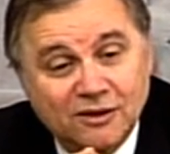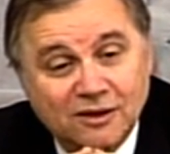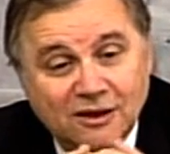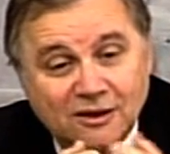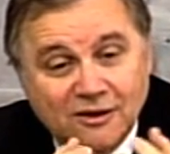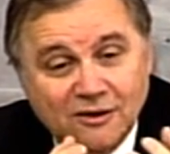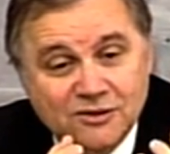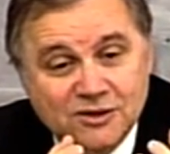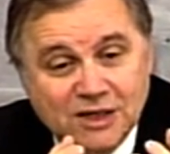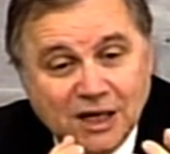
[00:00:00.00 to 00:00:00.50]
they're
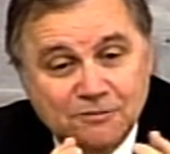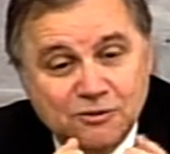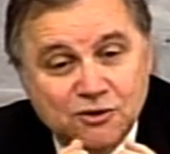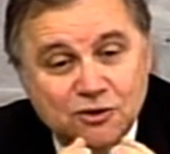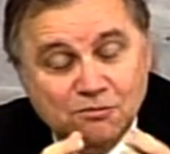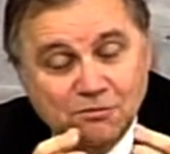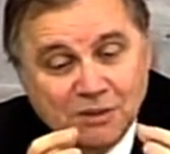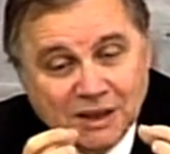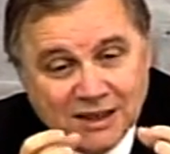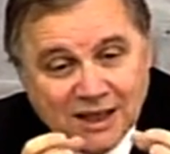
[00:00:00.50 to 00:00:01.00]
not
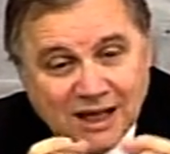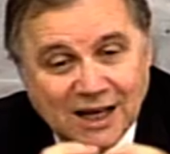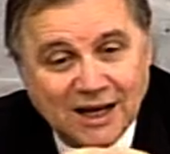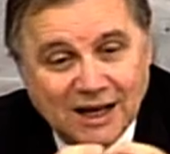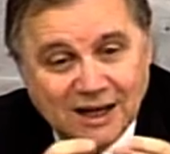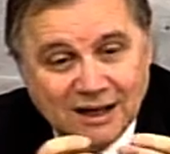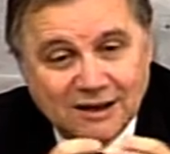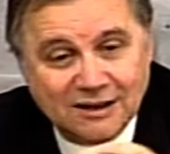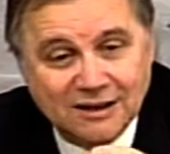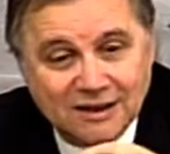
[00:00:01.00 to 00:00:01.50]
substitute, but
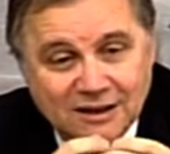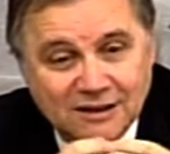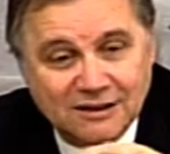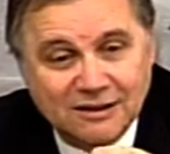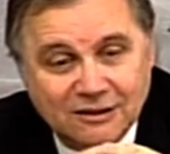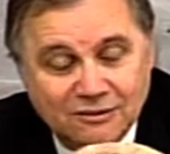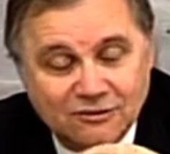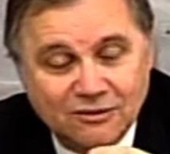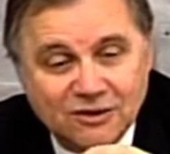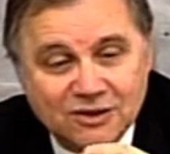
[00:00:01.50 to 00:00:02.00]

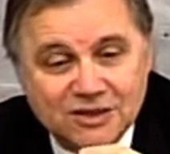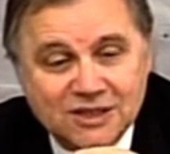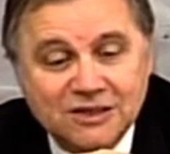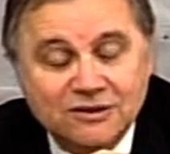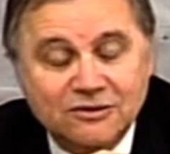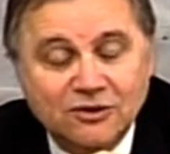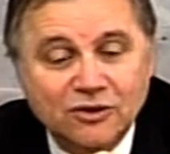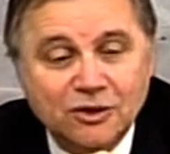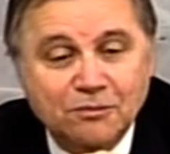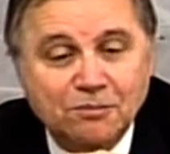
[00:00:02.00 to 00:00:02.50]
there is
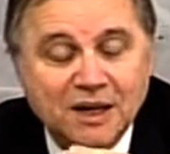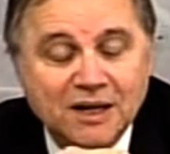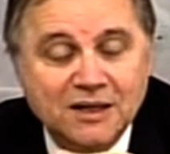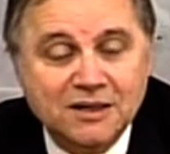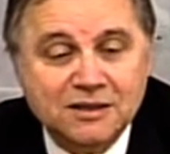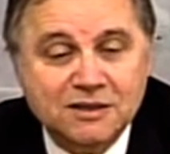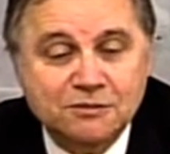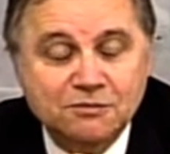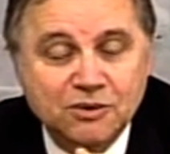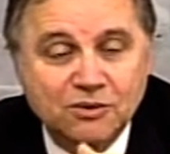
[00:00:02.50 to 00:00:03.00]

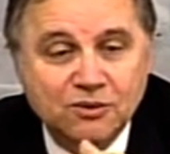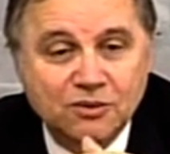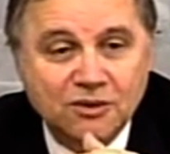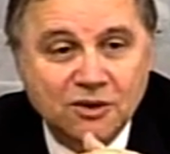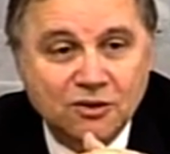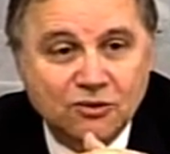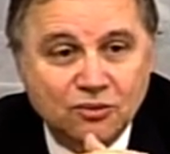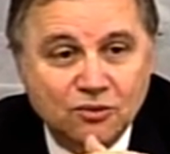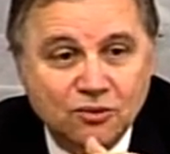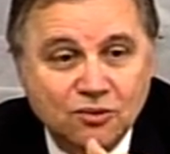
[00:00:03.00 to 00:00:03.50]
interdependence between the
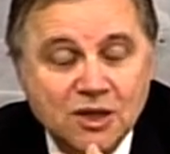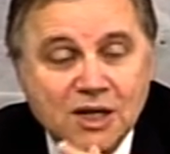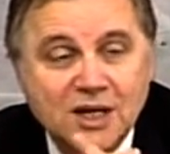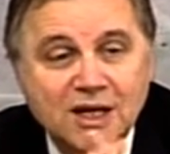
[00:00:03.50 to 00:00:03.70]
two,